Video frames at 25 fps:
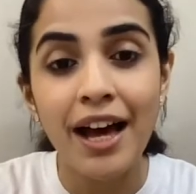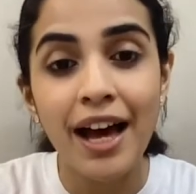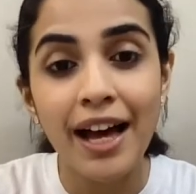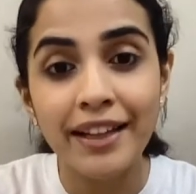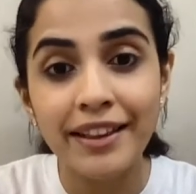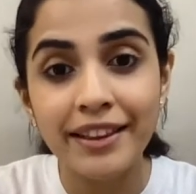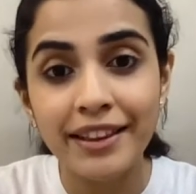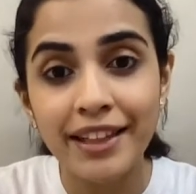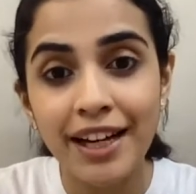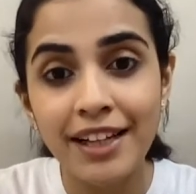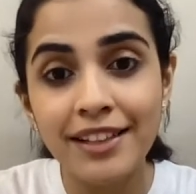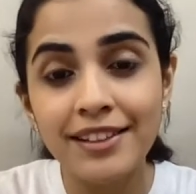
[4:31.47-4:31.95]

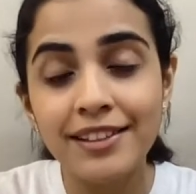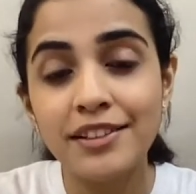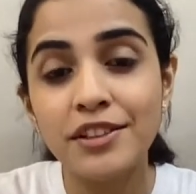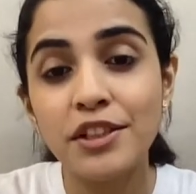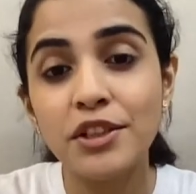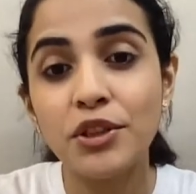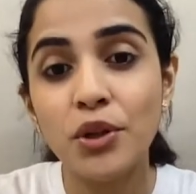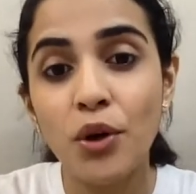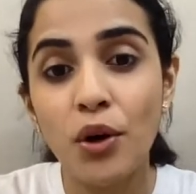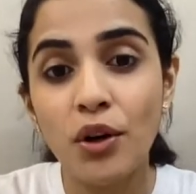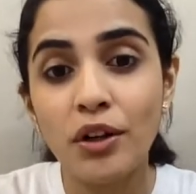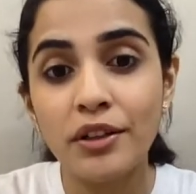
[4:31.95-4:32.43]
And thus,
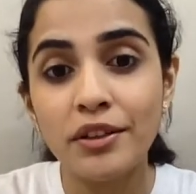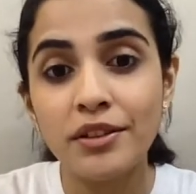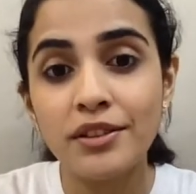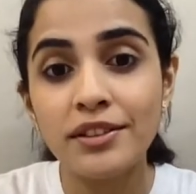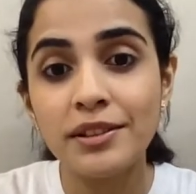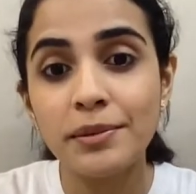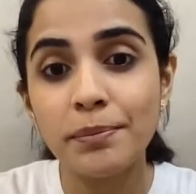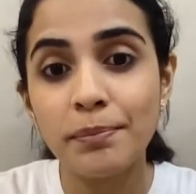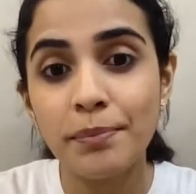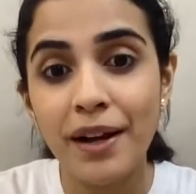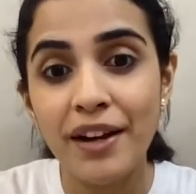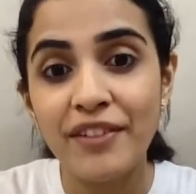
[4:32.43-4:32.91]
the
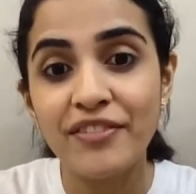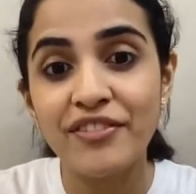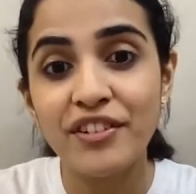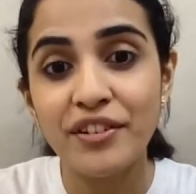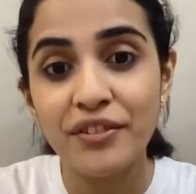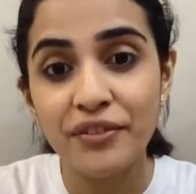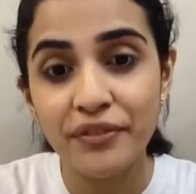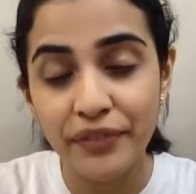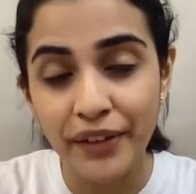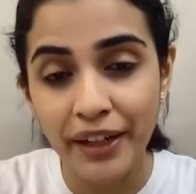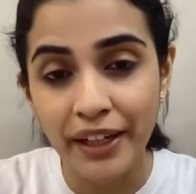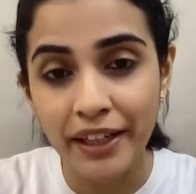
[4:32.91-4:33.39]
doctors prefer
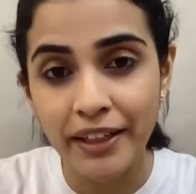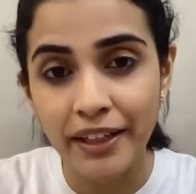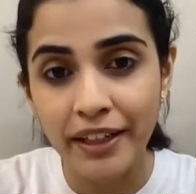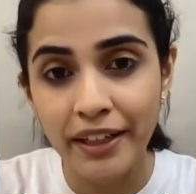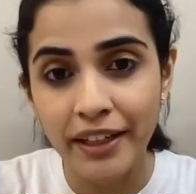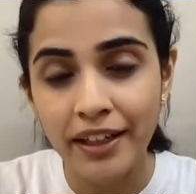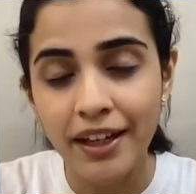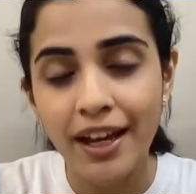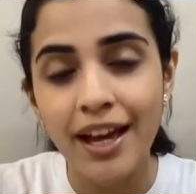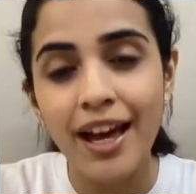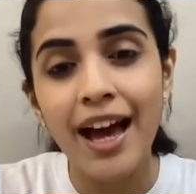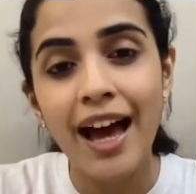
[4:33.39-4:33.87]

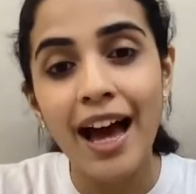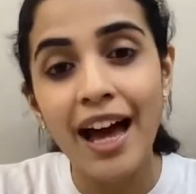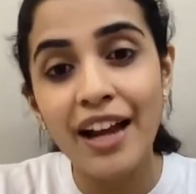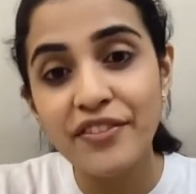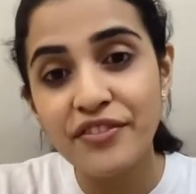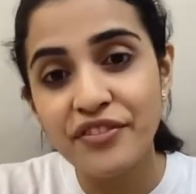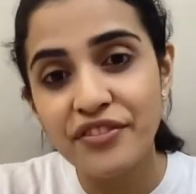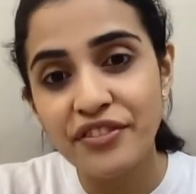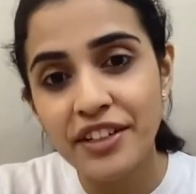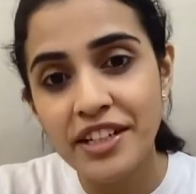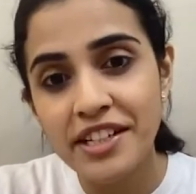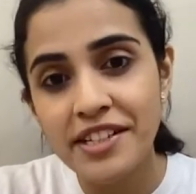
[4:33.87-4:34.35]
waiting
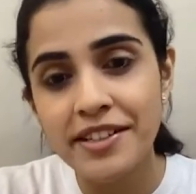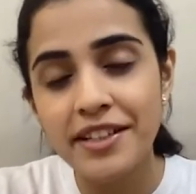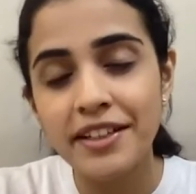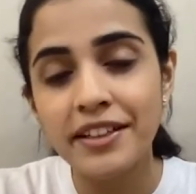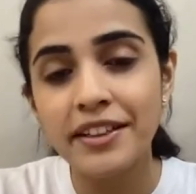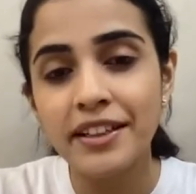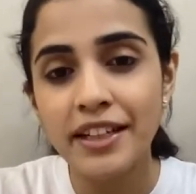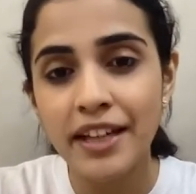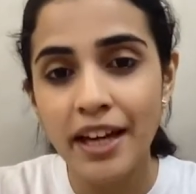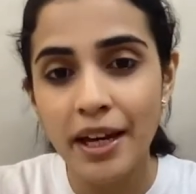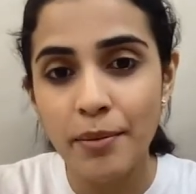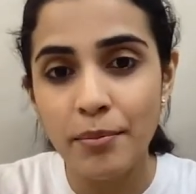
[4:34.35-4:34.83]
and
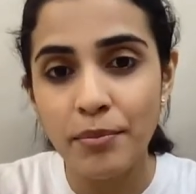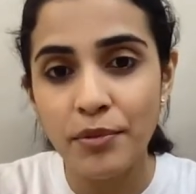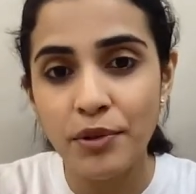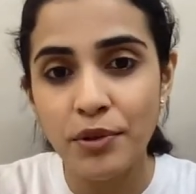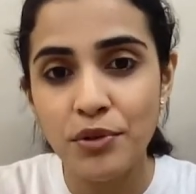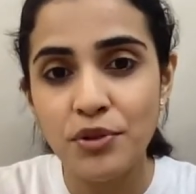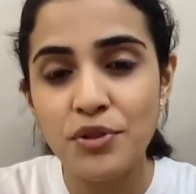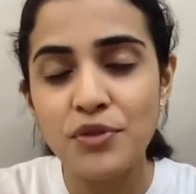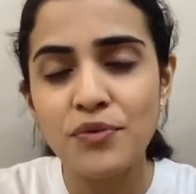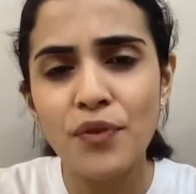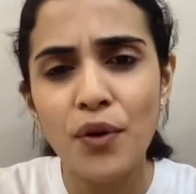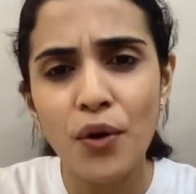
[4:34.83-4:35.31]
freezing the
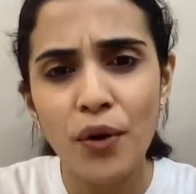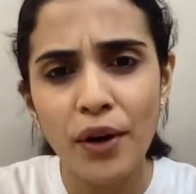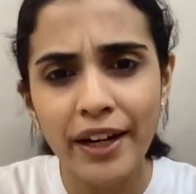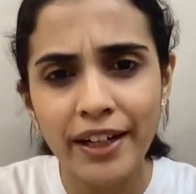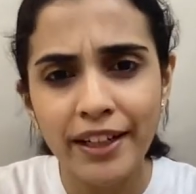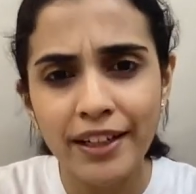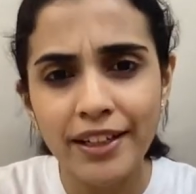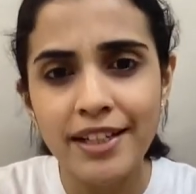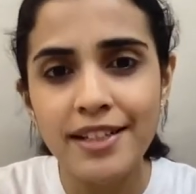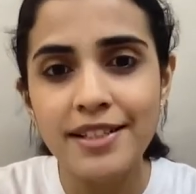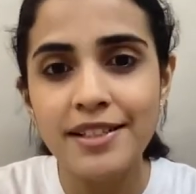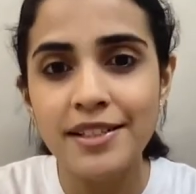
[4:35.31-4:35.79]
embryos for
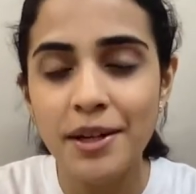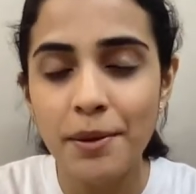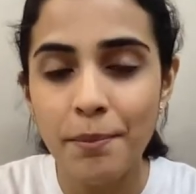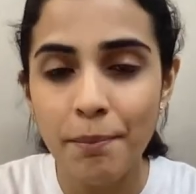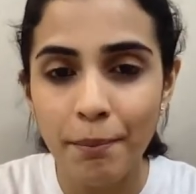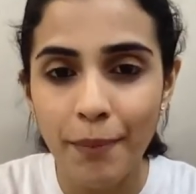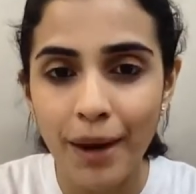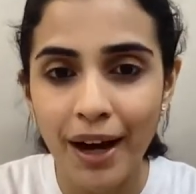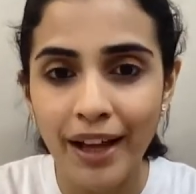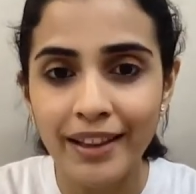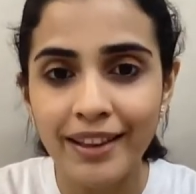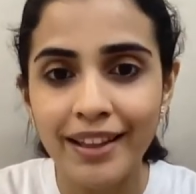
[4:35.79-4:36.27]
at least a
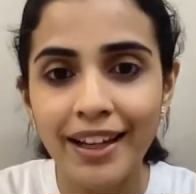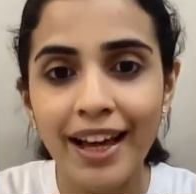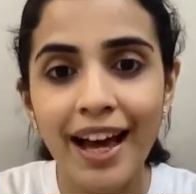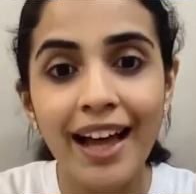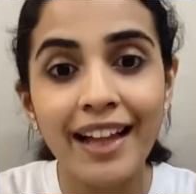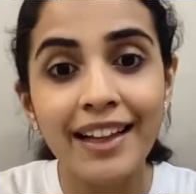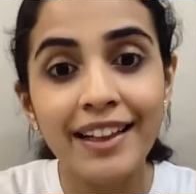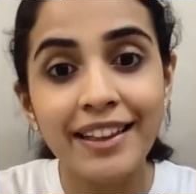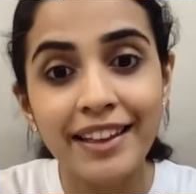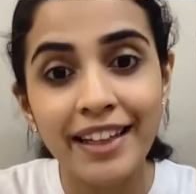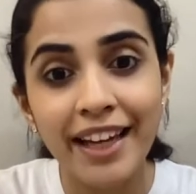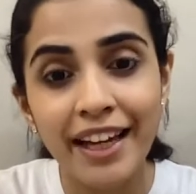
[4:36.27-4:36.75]
month
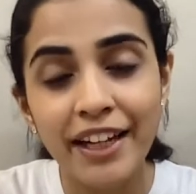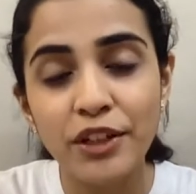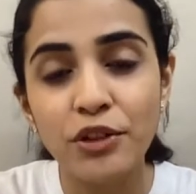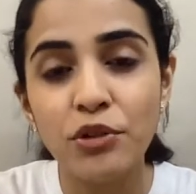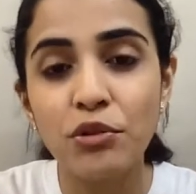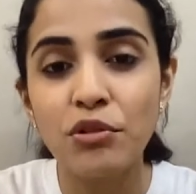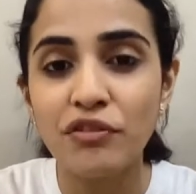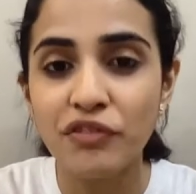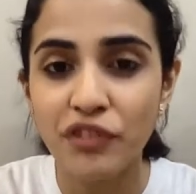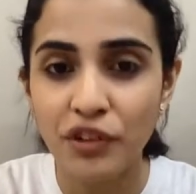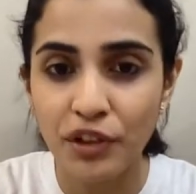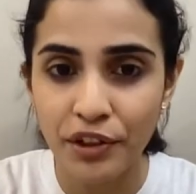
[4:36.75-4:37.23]
and then
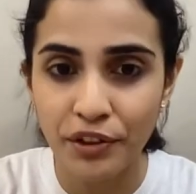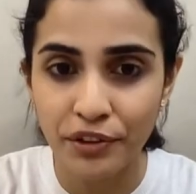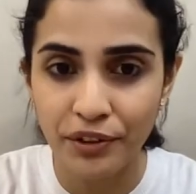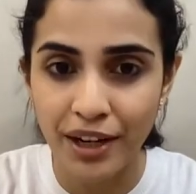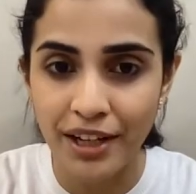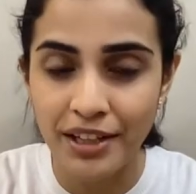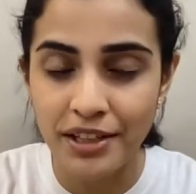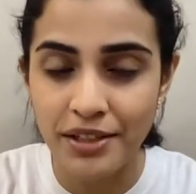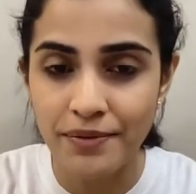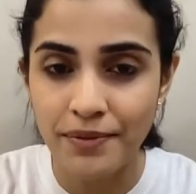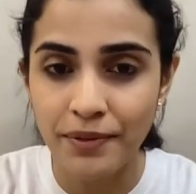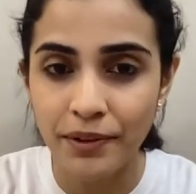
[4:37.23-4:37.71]
go for a
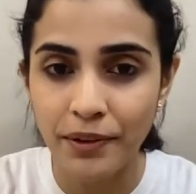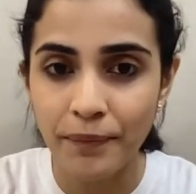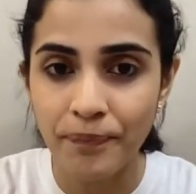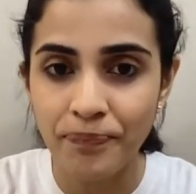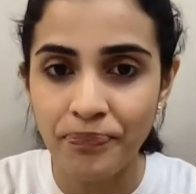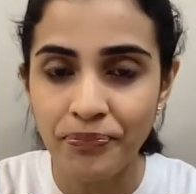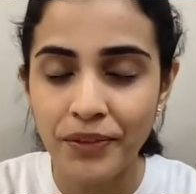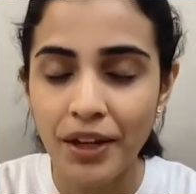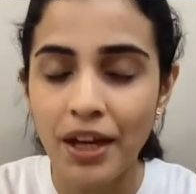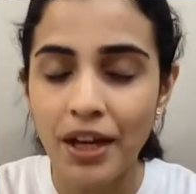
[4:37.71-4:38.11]
transfer.